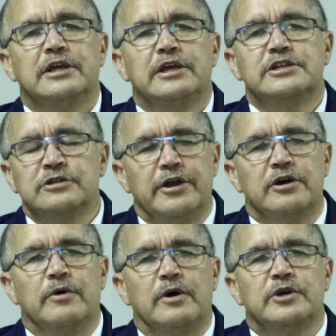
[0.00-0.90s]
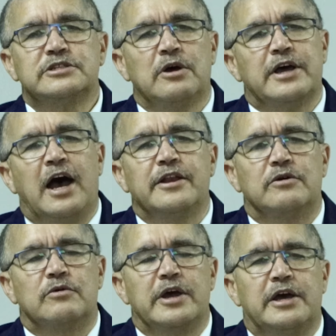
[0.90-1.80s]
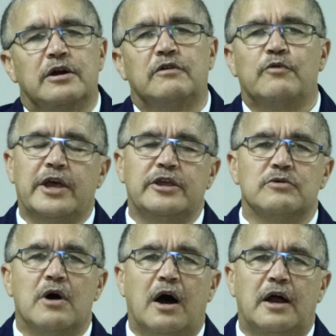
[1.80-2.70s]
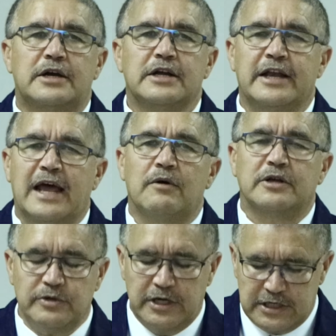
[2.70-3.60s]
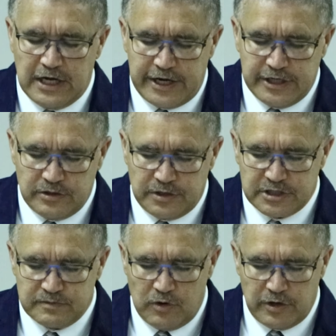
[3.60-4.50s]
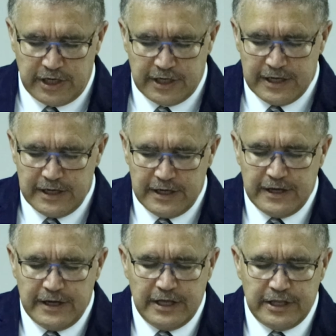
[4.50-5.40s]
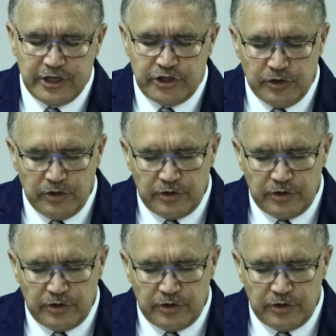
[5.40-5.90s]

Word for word: He's not unaware of where you are. And I want to encourage you this morning that you